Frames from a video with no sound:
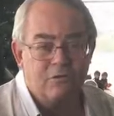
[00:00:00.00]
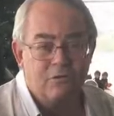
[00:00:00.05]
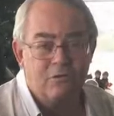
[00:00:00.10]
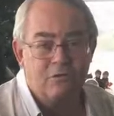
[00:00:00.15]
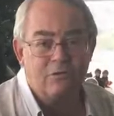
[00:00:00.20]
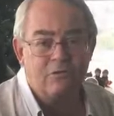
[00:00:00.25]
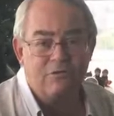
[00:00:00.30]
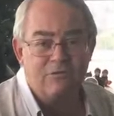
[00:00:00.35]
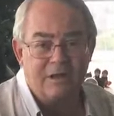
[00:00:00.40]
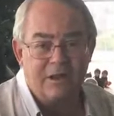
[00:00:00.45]

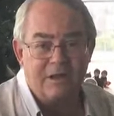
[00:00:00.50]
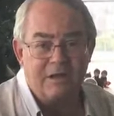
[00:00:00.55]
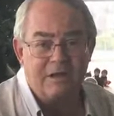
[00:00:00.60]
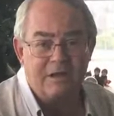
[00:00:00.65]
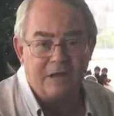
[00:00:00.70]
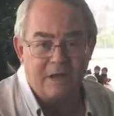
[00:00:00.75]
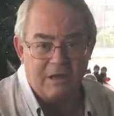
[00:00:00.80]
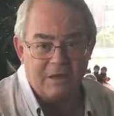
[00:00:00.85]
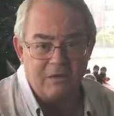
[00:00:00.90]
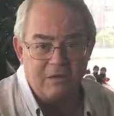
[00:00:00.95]
Solar in San
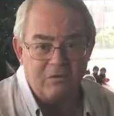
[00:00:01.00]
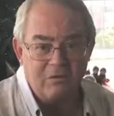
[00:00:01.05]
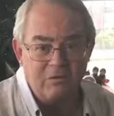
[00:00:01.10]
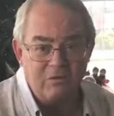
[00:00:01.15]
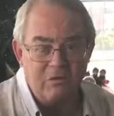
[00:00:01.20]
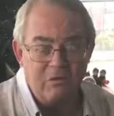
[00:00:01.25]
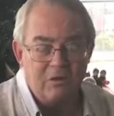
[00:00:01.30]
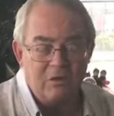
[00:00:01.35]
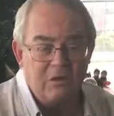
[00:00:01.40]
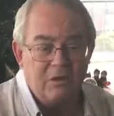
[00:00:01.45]

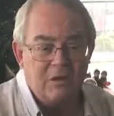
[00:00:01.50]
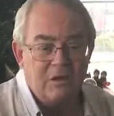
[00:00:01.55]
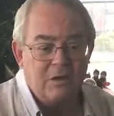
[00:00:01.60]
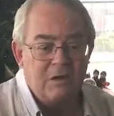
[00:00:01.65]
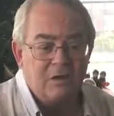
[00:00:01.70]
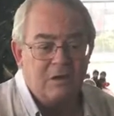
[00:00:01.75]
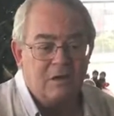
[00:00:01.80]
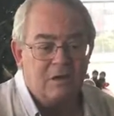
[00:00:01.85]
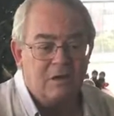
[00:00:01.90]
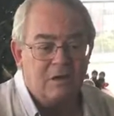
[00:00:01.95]
Diego.
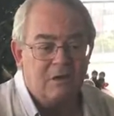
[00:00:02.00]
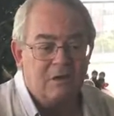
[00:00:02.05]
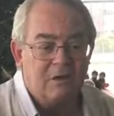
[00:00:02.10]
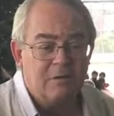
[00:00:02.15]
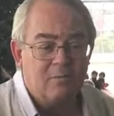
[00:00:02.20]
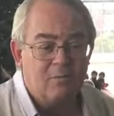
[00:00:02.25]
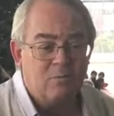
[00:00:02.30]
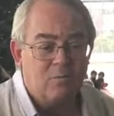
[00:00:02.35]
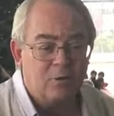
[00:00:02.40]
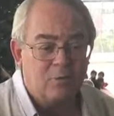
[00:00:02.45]

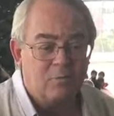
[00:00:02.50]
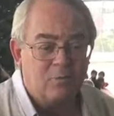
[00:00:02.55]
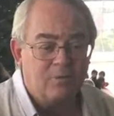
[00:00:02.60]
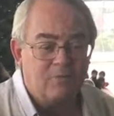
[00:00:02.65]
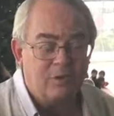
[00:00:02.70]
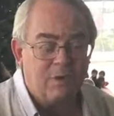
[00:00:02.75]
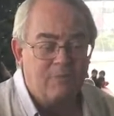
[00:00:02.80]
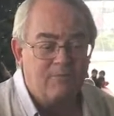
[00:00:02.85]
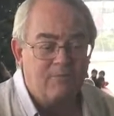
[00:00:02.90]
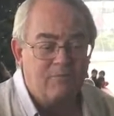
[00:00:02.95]
Worked
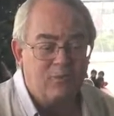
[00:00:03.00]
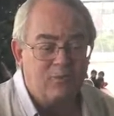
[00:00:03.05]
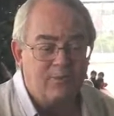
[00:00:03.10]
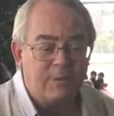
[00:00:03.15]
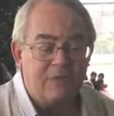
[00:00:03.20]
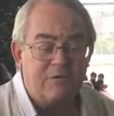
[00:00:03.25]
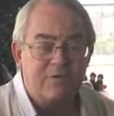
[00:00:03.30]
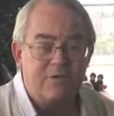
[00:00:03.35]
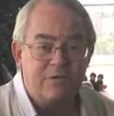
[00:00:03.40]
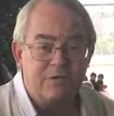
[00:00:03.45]
with them for
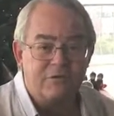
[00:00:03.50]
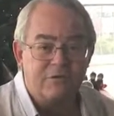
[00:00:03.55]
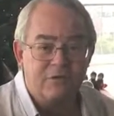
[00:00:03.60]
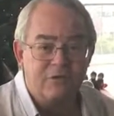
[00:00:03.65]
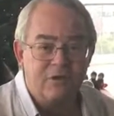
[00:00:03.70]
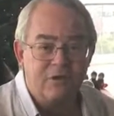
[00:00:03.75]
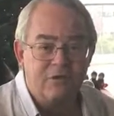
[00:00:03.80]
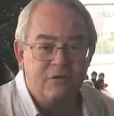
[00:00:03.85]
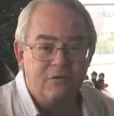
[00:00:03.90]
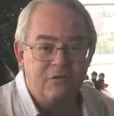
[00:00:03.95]
about 6
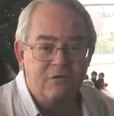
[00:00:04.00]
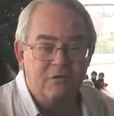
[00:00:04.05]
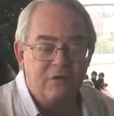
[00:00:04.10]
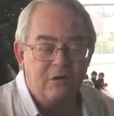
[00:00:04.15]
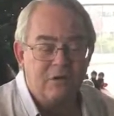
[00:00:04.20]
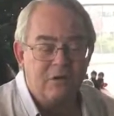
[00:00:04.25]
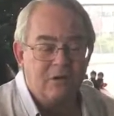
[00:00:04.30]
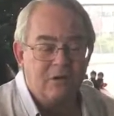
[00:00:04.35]
years.